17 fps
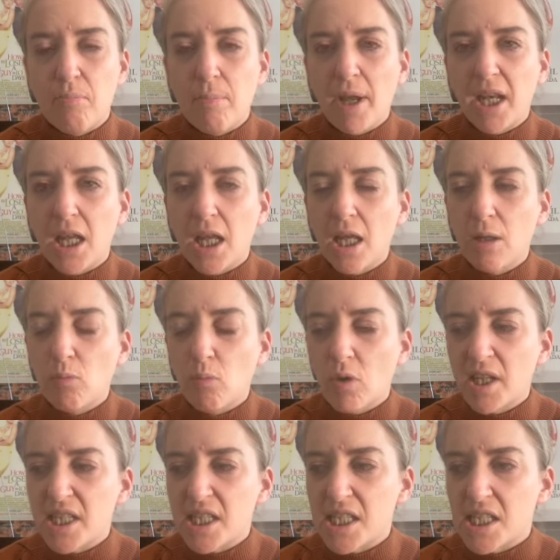but it
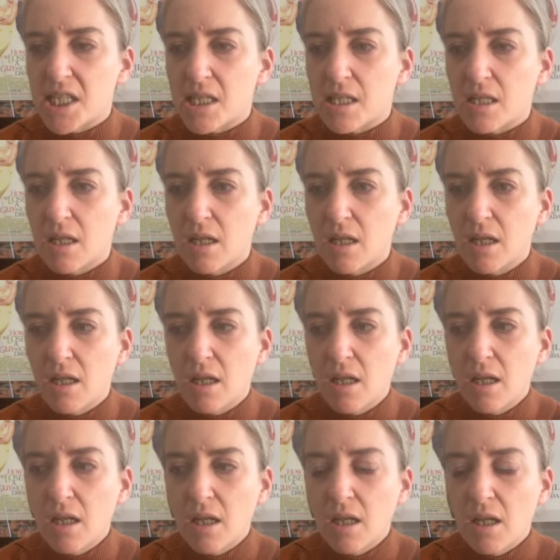was
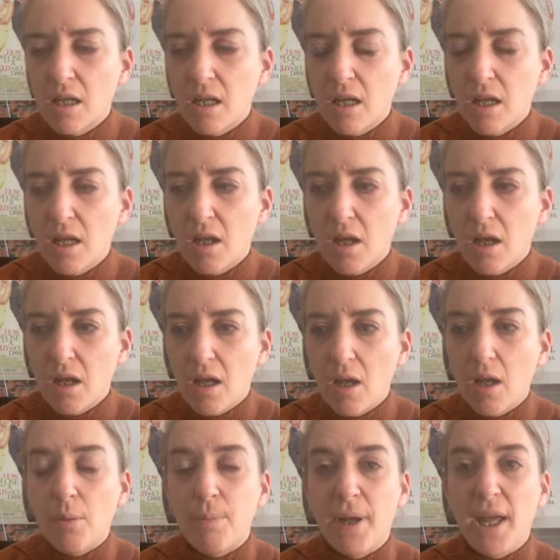
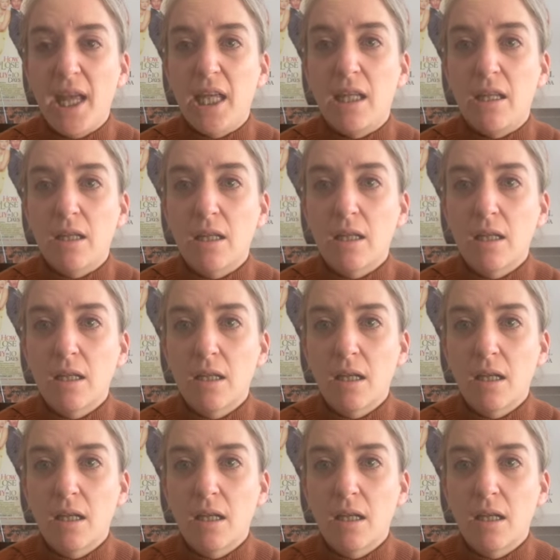her peak.